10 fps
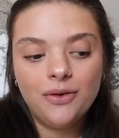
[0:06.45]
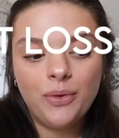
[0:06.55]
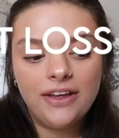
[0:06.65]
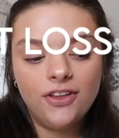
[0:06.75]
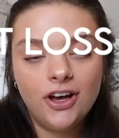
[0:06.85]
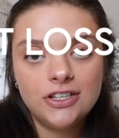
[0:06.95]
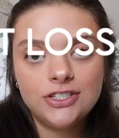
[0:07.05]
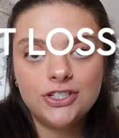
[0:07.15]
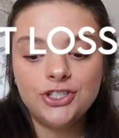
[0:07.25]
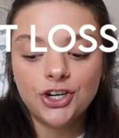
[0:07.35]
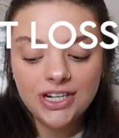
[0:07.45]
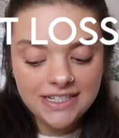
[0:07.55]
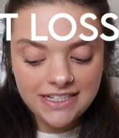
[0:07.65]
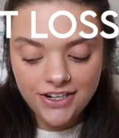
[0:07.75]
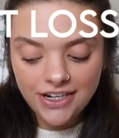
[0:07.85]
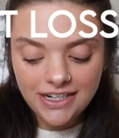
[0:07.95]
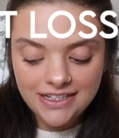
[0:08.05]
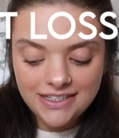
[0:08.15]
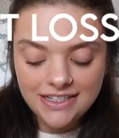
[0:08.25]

weight loss journey series.